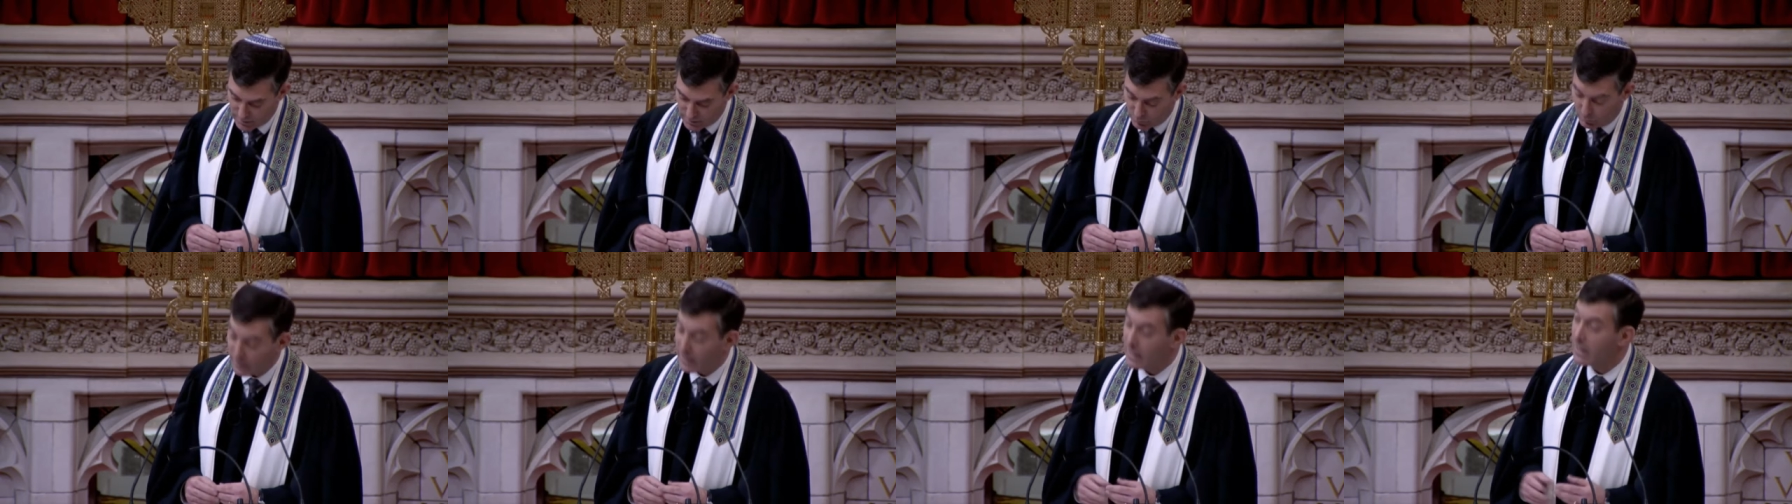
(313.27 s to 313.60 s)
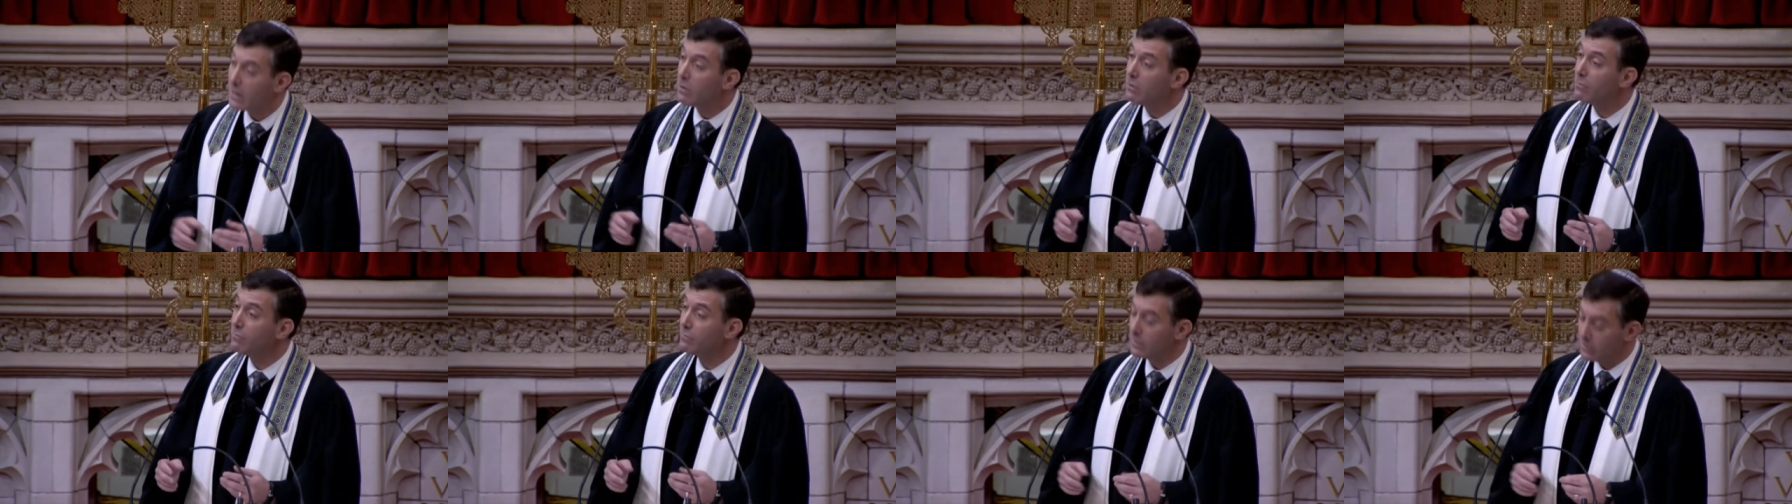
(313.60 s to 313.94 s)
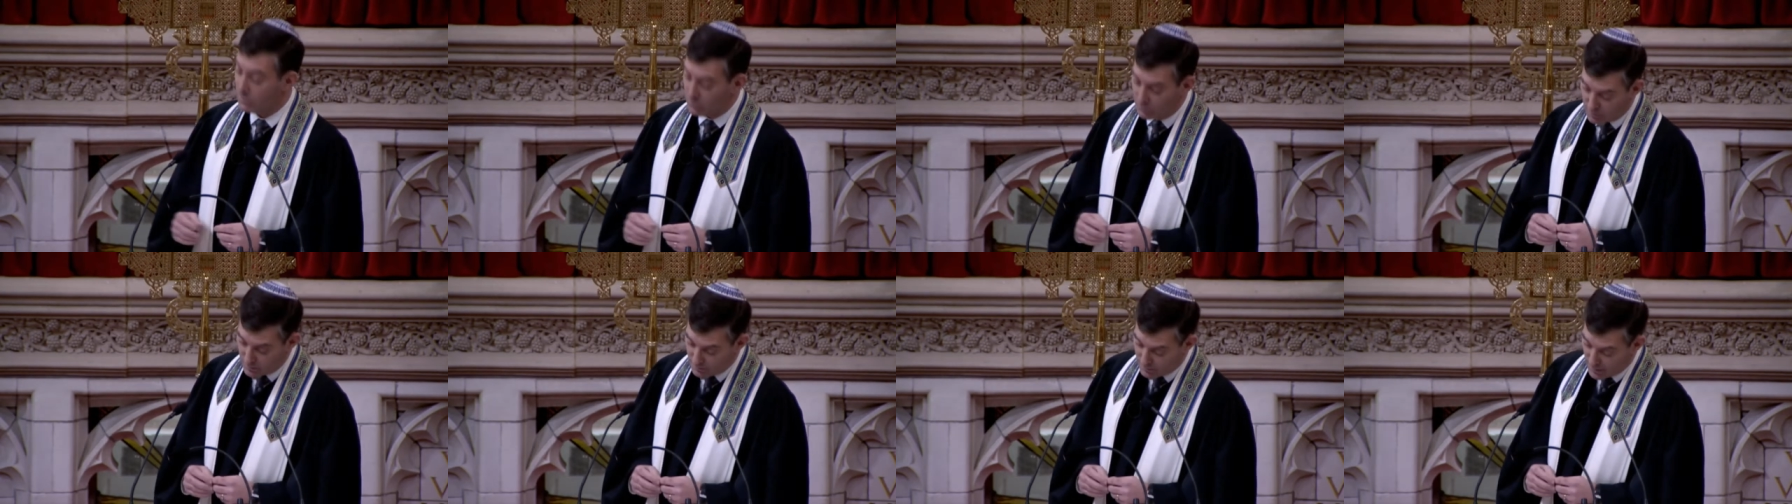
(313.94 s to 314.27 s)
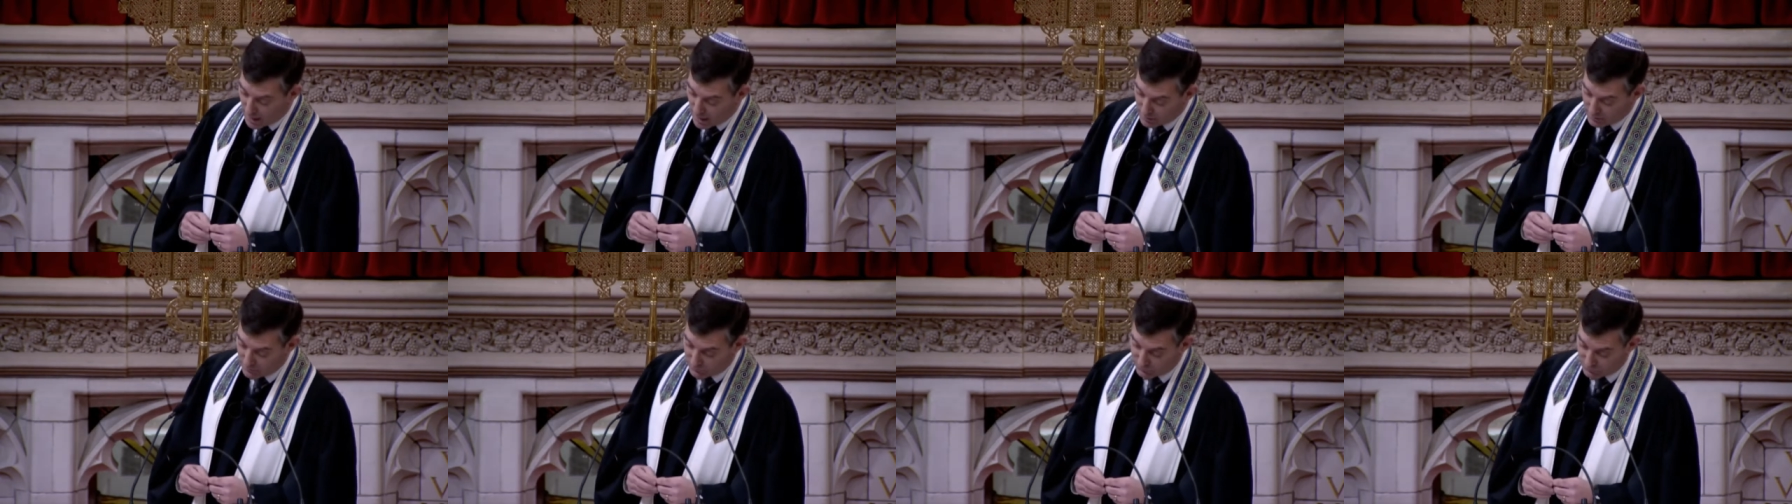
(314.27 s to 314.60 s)
When interviewed
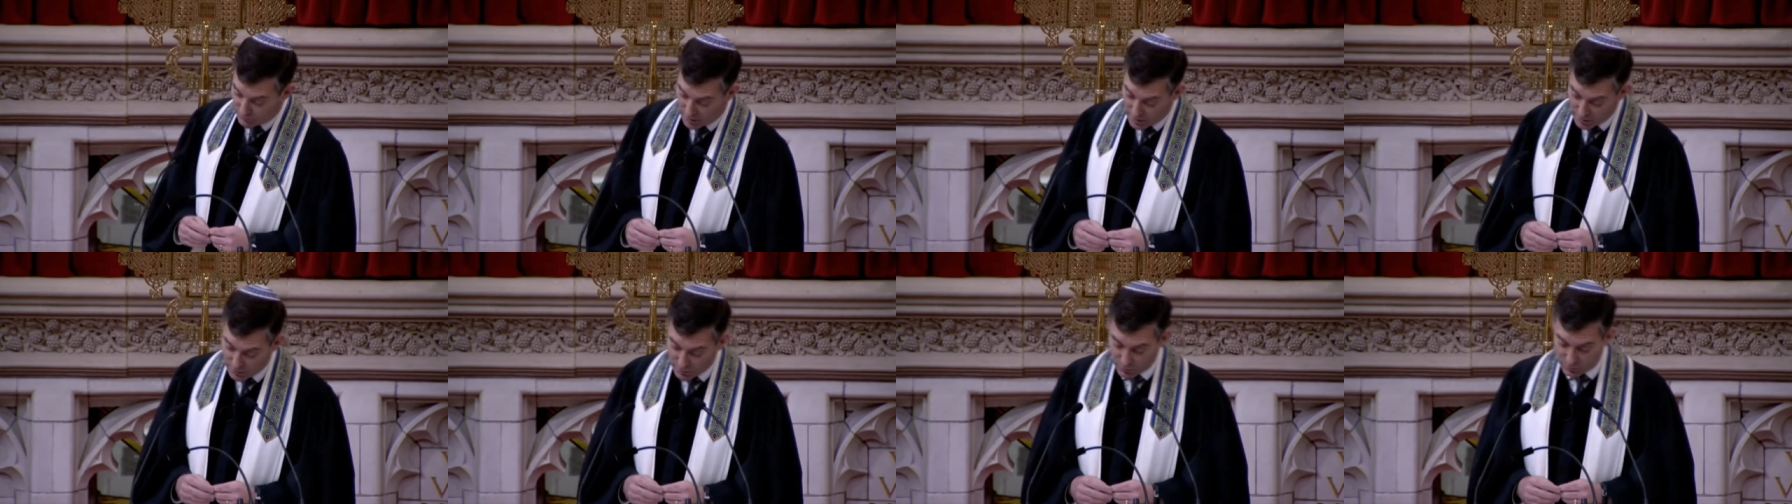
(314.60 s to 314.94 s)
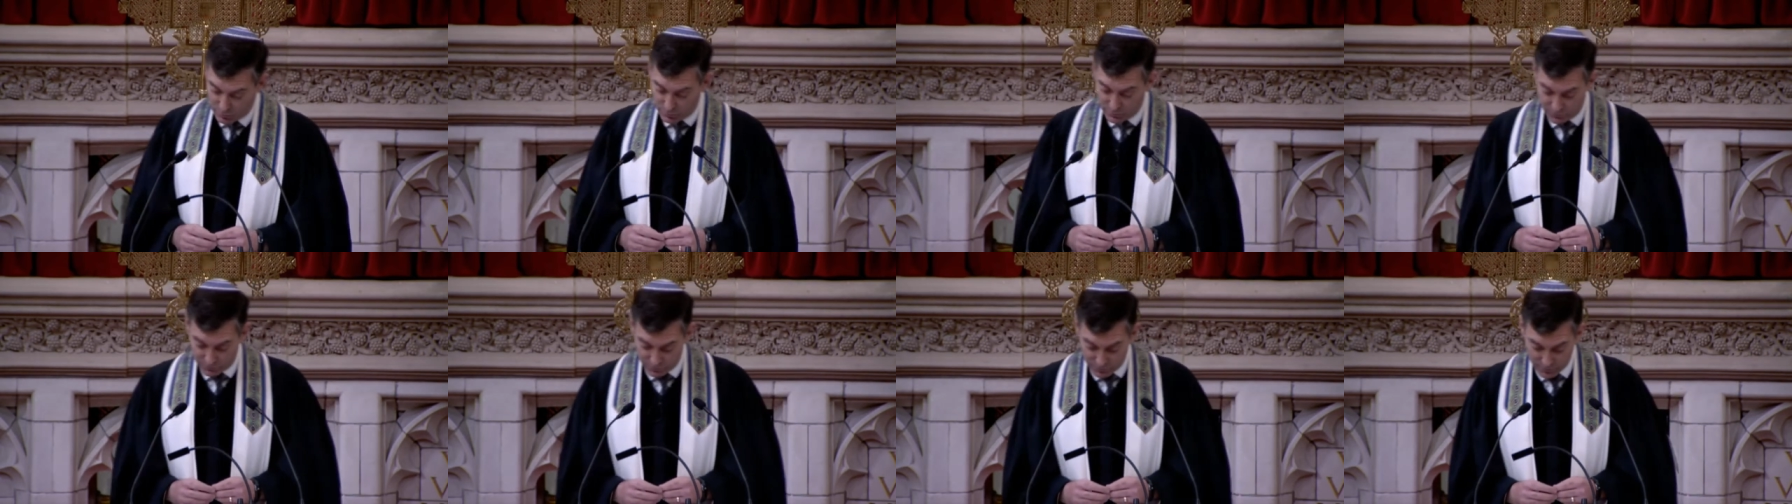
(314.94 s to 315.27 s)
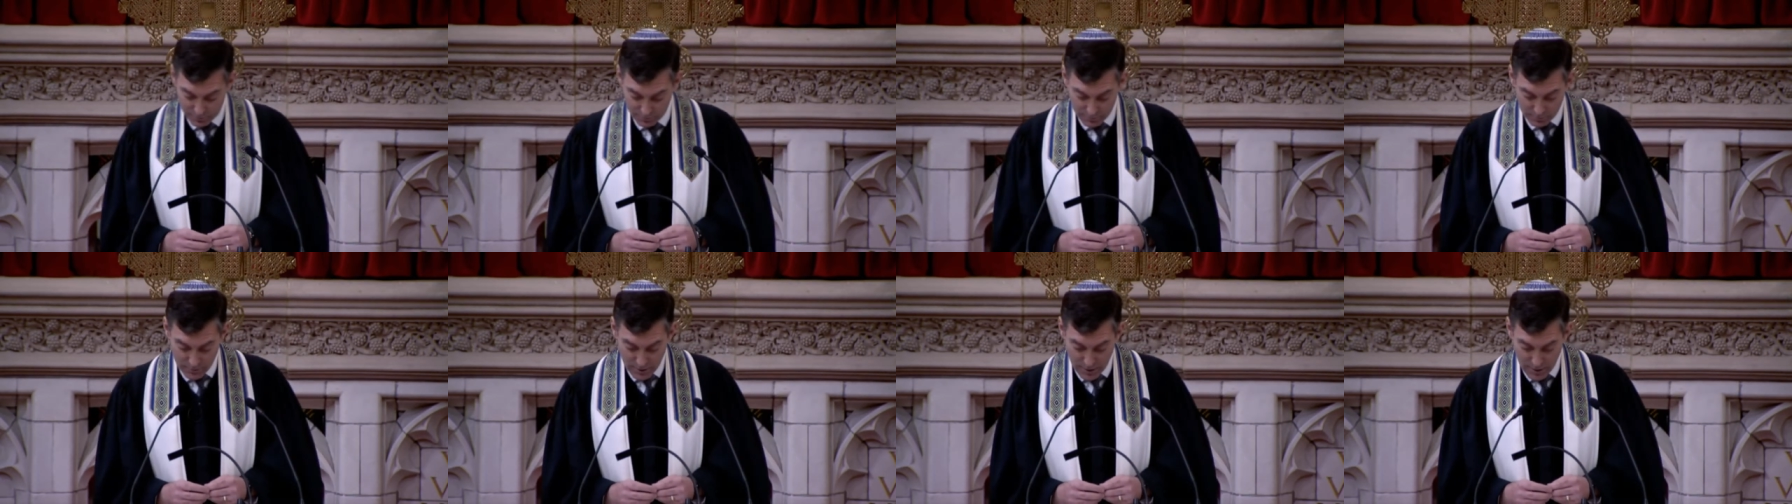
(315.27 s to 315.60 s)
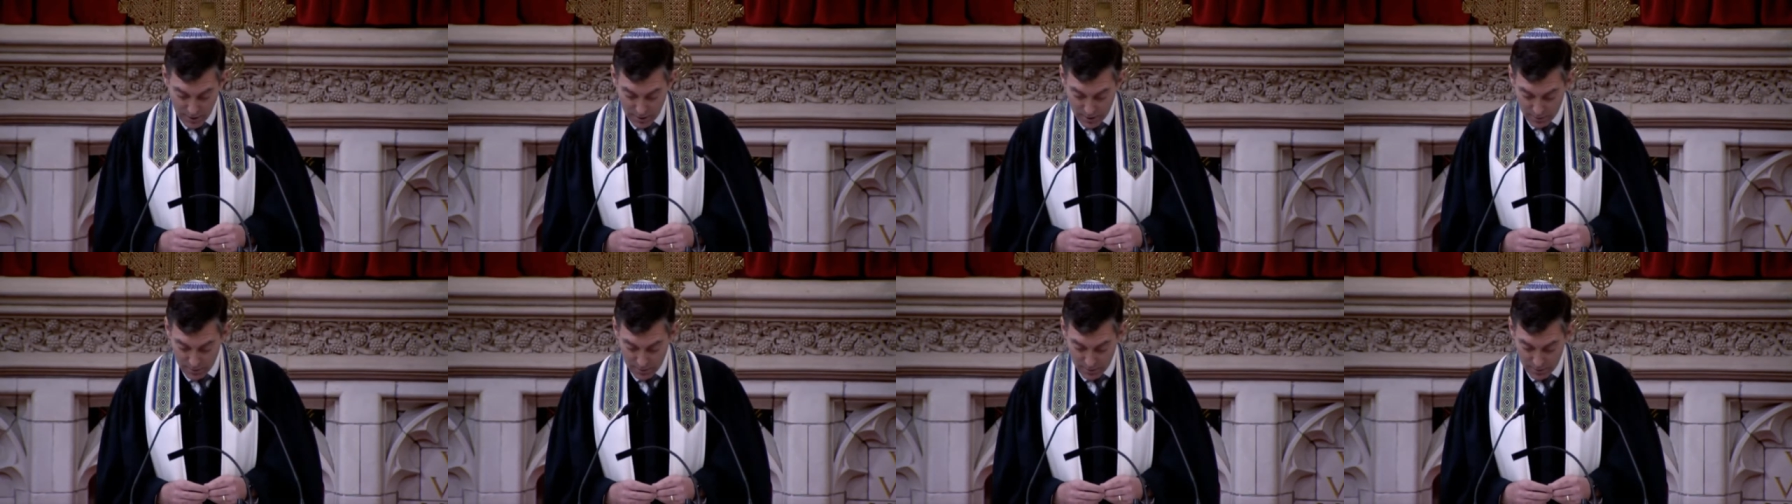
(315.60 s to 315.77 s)
about his heroism,